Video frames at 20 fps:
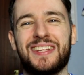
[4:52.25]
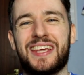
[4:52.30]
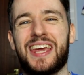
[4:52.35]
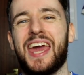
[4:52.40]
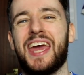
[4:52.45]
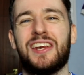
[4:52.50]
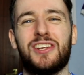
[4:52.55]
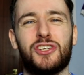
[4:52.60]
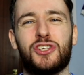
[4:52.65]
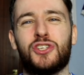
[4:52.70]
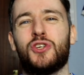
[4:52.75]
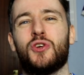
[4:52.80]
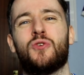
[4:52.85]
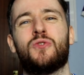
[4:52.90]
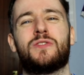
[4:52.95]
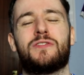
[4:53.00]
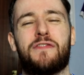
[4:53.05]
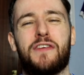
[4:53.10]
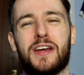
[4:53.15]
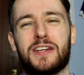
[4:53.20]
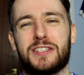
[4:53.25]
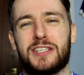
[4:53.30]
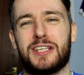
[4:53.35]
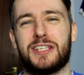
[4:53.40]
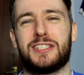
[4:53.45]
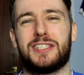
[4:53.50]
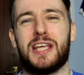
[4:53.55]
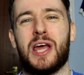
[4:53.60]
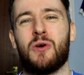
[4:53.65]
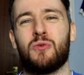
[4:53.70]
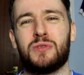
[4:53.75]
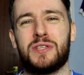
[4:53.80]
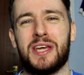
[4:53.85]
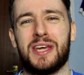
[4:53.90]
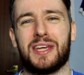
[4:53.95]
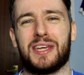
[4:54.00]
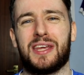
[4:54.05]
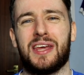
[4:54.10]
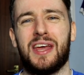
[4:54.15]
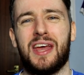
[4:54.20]
Kent's shoes versus
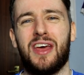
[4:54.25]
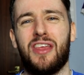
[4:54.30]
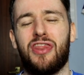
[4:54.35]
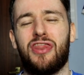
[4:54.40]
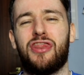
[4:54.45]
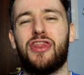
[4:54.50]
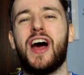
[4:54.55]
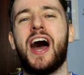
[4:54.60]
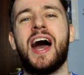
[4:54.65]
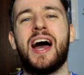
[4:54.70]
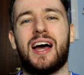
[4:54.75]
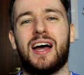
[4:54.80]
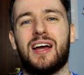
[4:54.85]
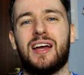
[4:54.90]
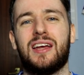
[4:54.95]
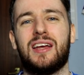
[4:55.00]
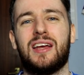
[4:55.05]
Celtic. That